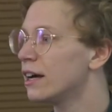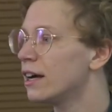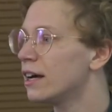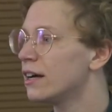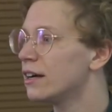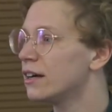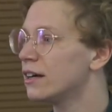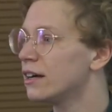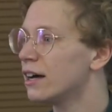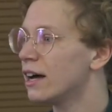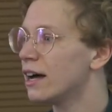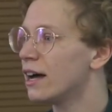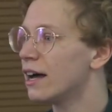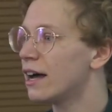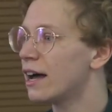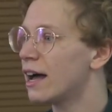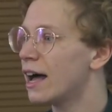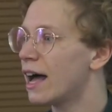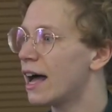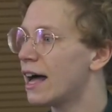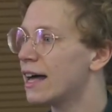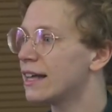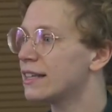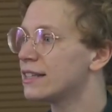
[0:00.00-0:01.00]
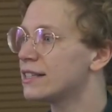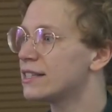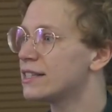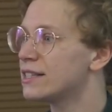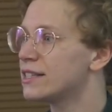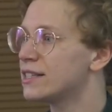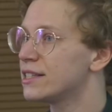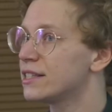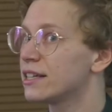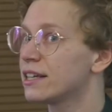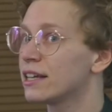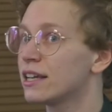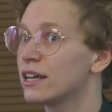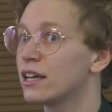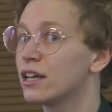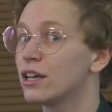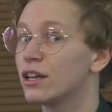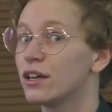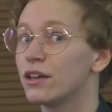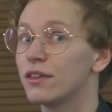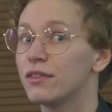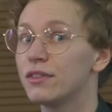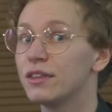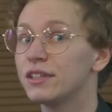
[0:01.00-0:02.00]
uh, and
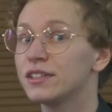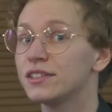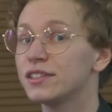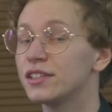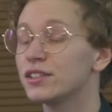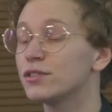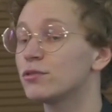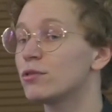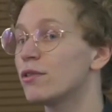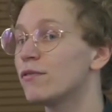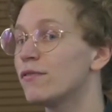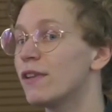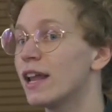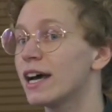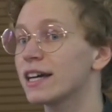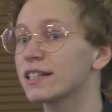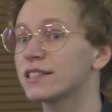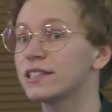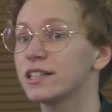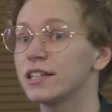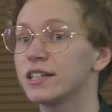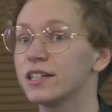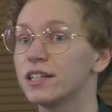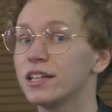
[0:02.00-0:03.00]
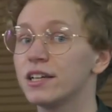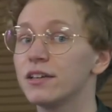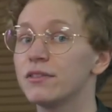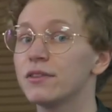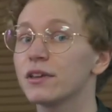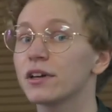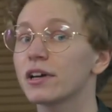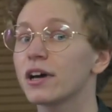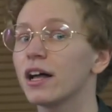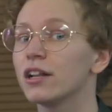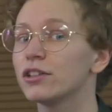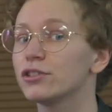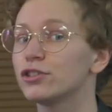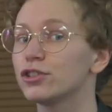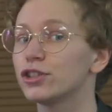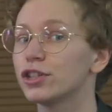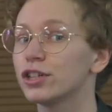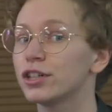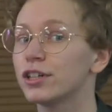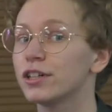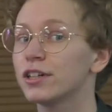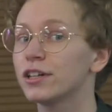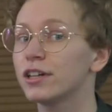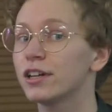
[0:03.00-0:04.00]
this is reflected in the
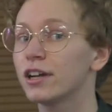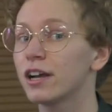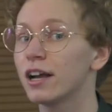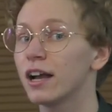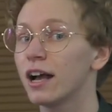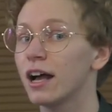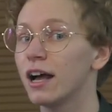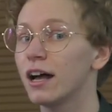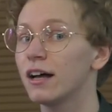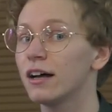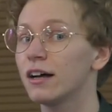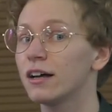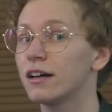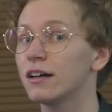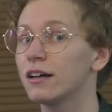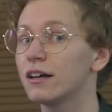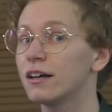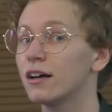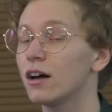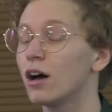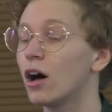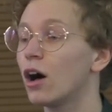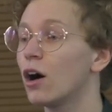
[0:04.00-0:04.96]
culture uh,